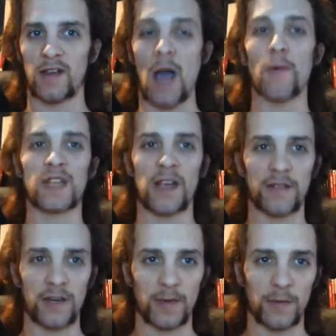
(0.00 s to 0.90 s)
I won't say
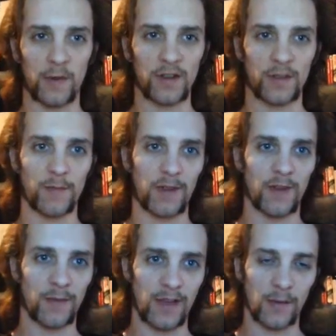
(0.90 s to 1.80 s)
obviously
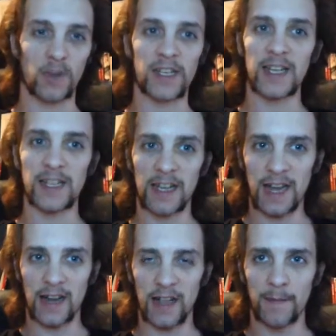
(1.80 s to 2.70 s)
what it is
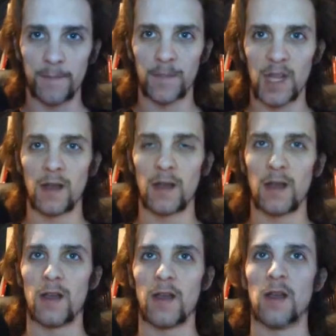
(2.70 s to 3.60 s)
exactly,
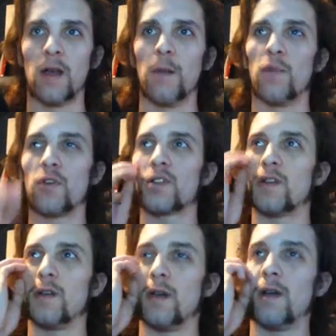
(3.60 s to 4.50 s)
but
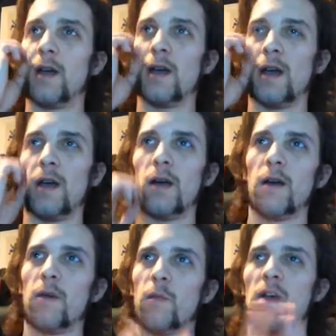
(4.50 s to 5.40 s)

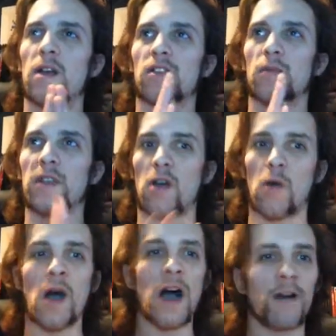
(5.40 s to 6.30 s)
where should we go?